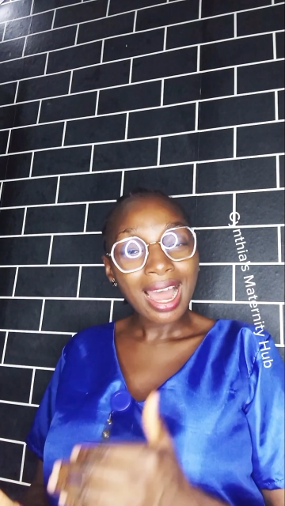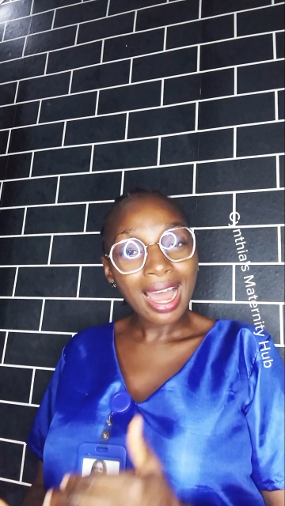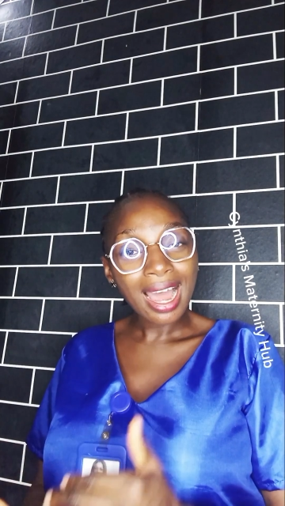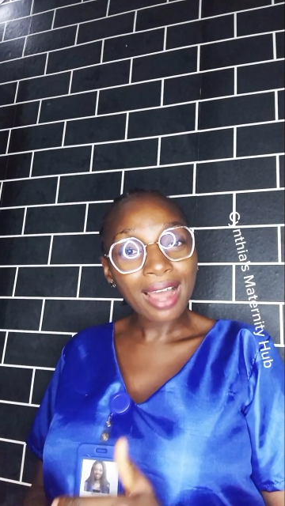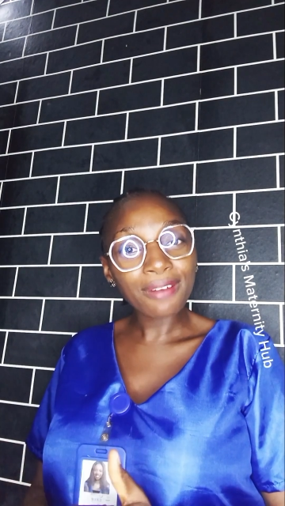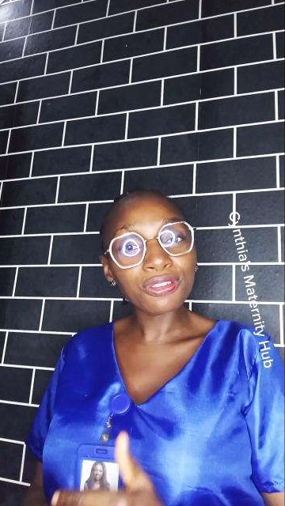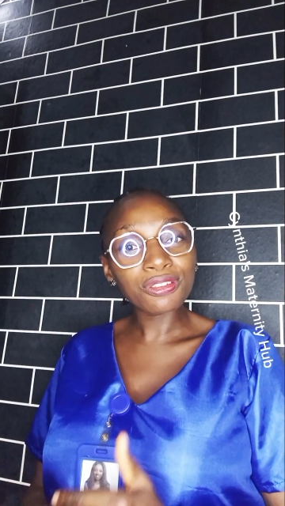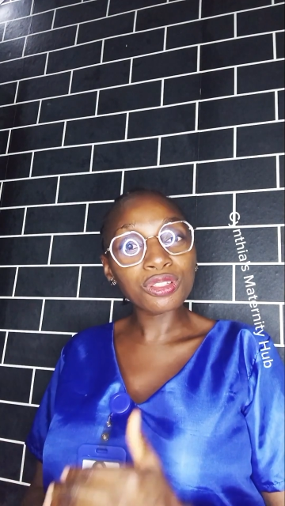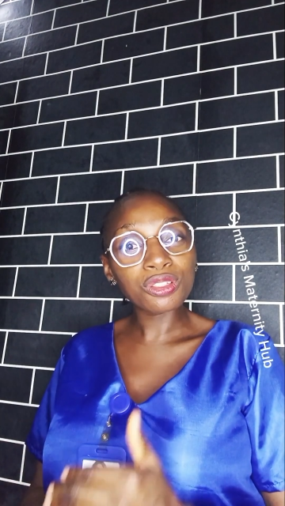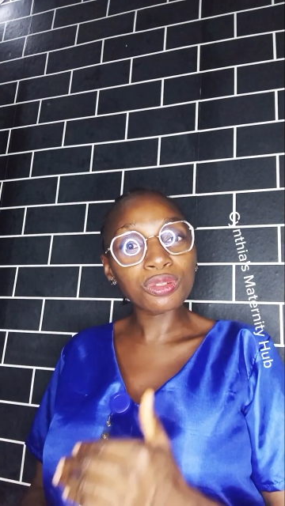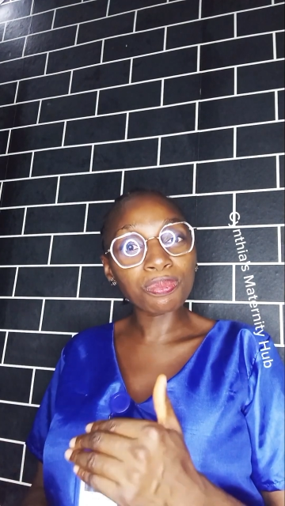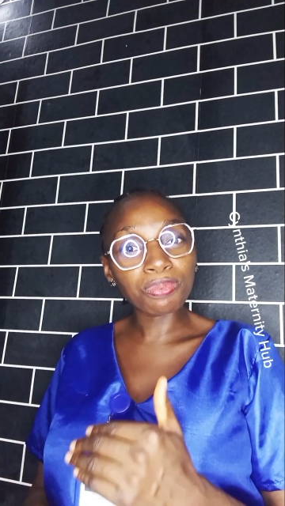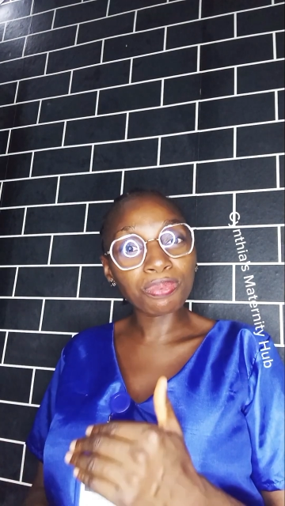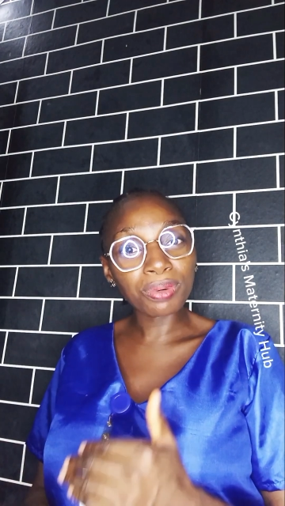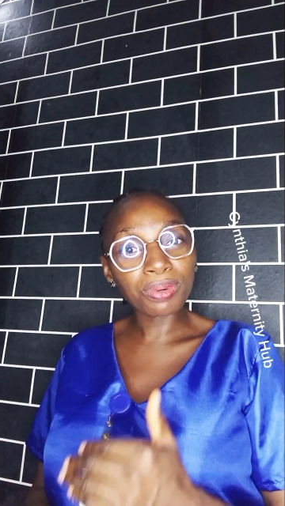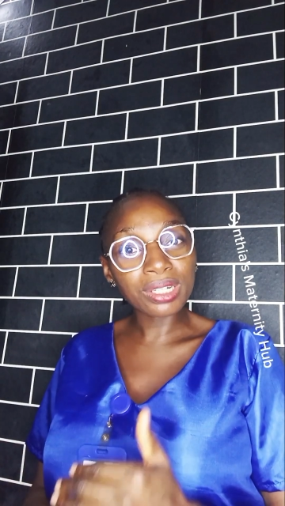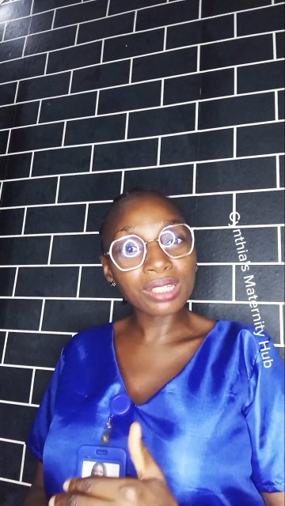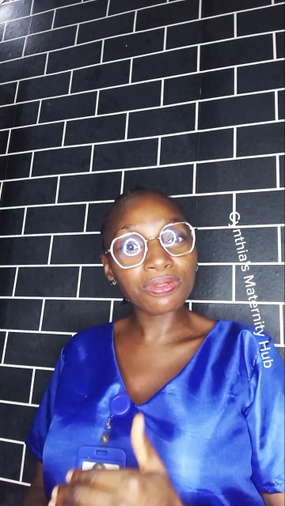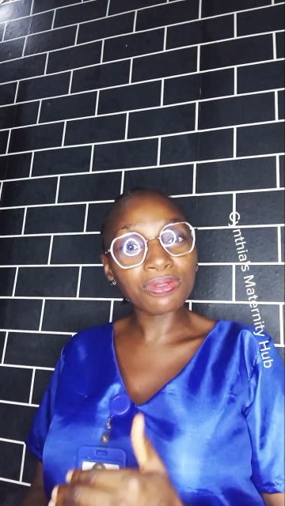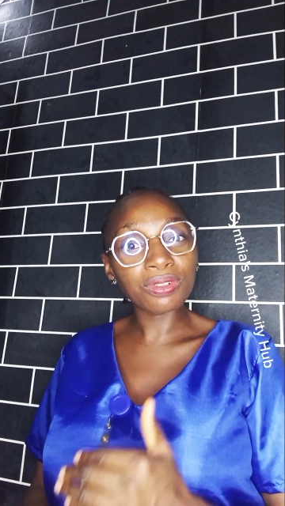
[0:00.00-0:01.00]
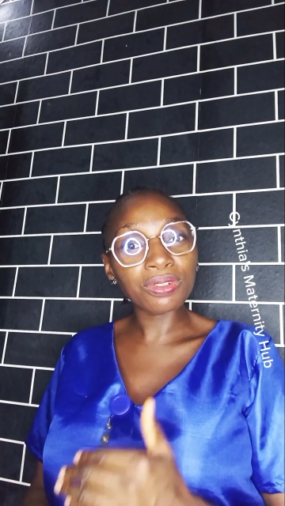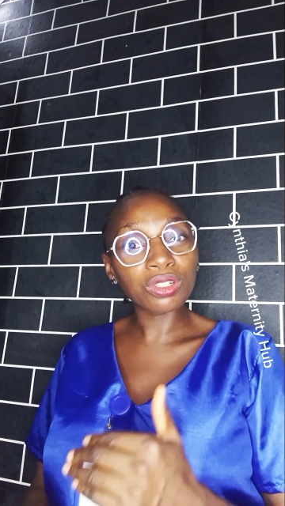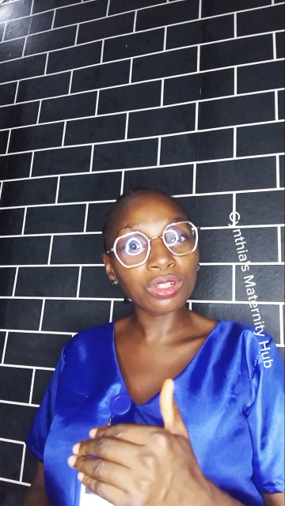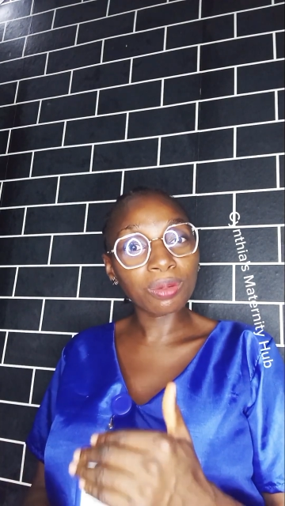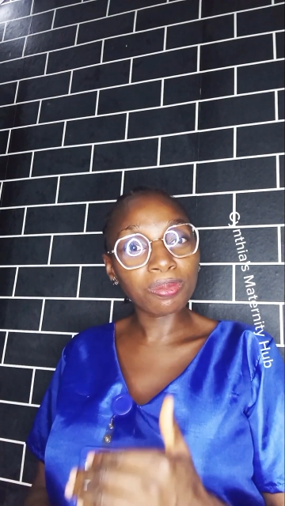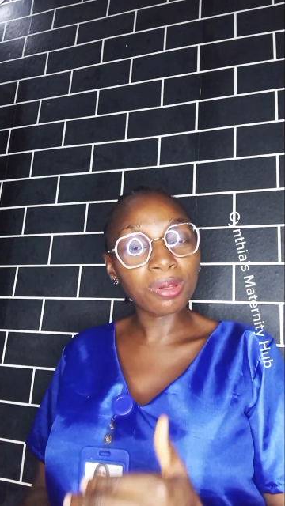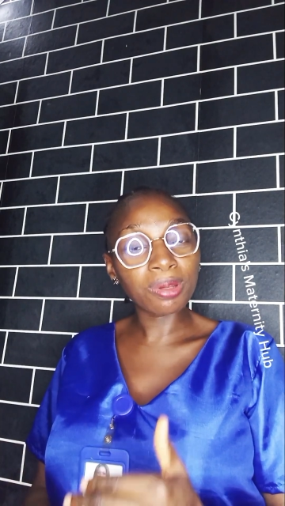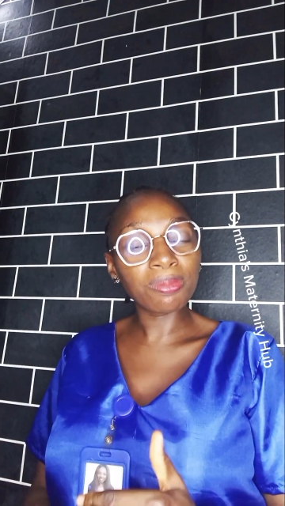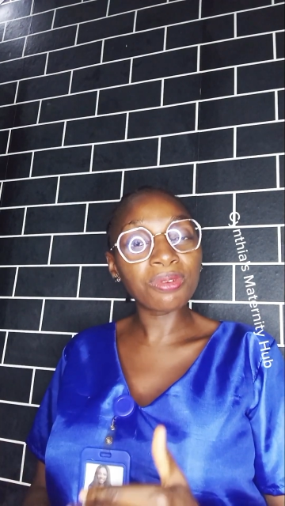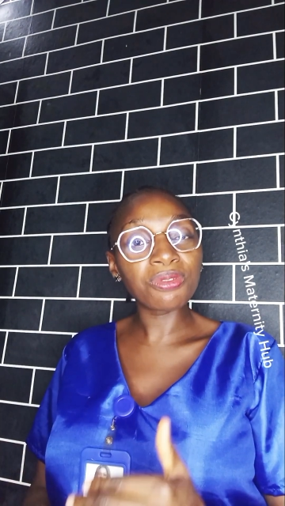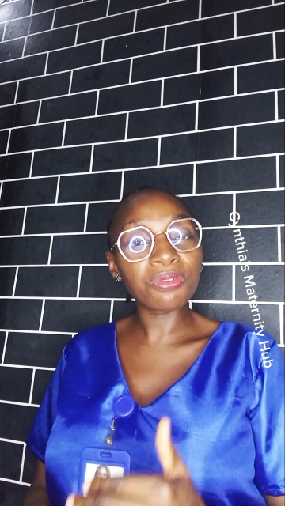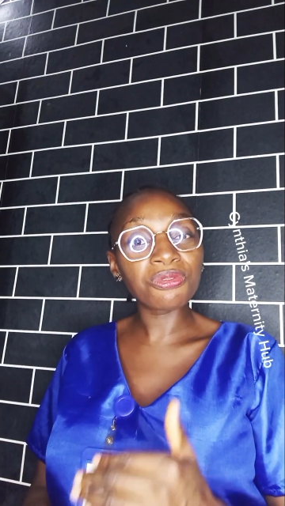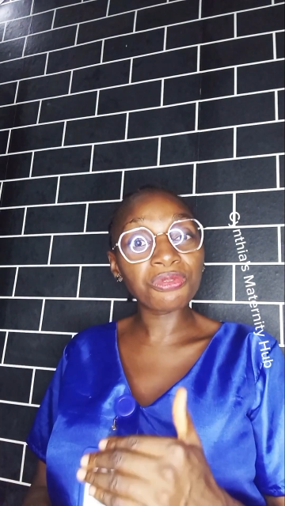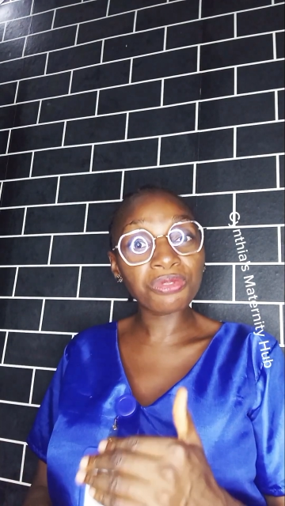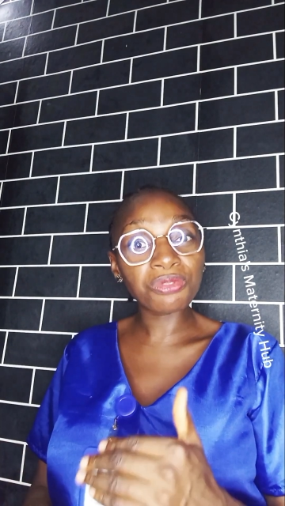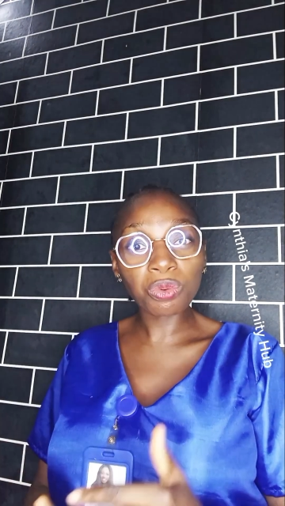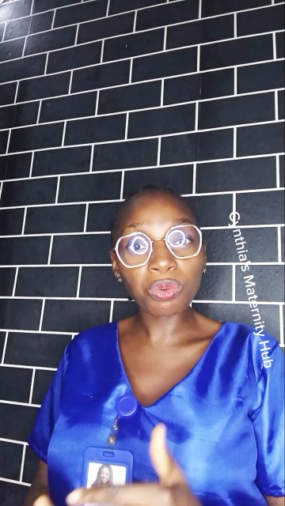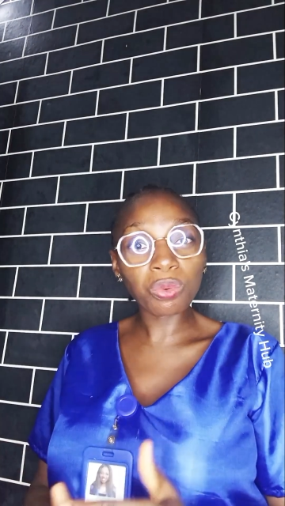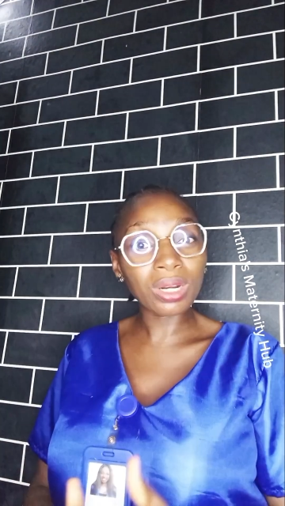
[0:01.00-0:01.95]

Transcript: to breastfeed your baby frequently.